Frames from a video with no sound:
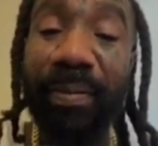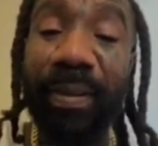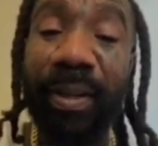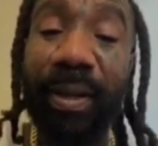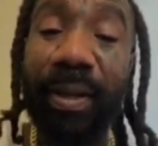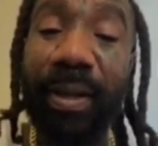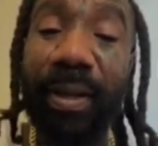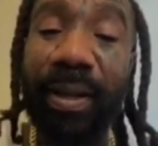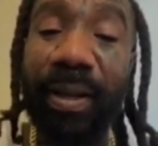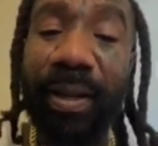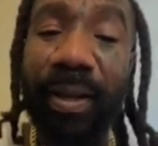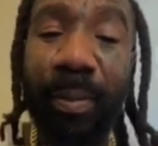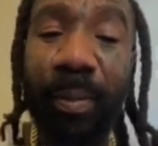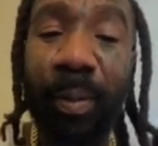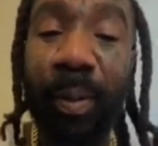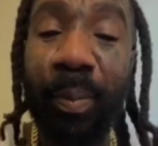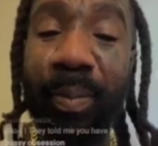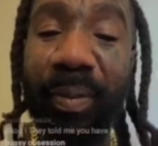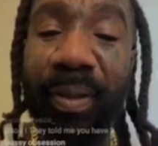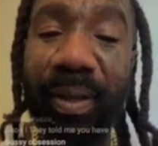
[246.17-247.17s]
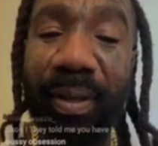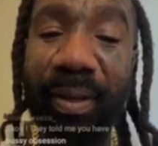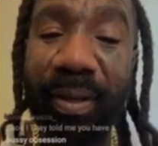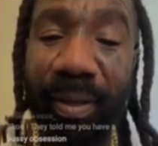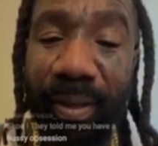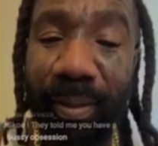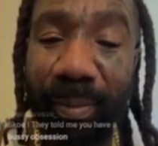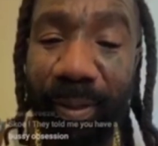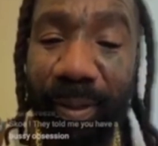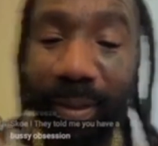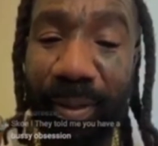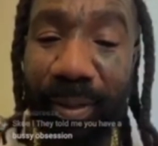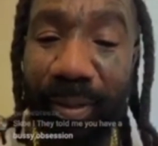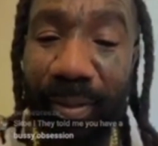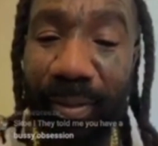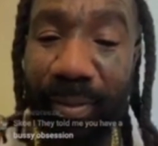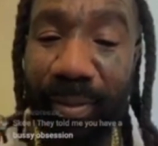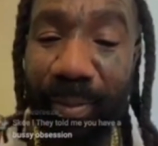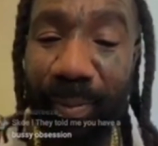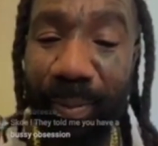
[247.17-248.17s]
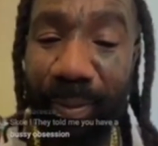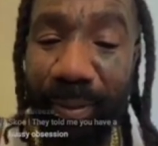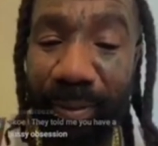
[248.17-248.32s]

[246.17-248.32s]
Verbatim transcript: You ain't even lying. Let me pin that, blood.